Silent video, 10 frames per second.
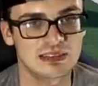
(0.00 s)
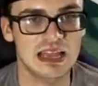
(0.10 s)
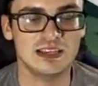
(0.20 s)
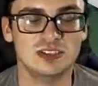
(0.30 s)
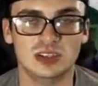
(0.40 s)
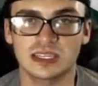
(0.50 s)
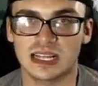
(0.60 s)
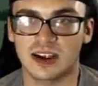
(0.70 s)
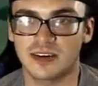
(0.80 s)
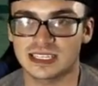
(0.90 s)
easily
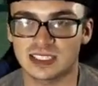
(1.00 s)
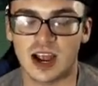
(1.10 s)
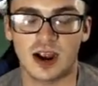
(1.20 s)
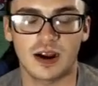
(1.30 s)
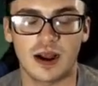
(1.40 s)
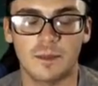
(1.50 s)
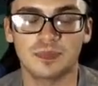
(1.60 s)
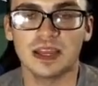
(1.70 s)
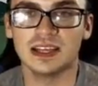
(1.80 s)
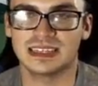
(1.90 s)
digress, or um,
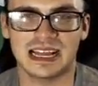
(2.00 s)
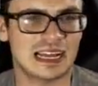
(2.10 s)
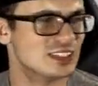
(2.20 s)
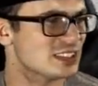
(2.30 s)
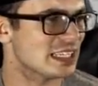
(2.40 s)
I just said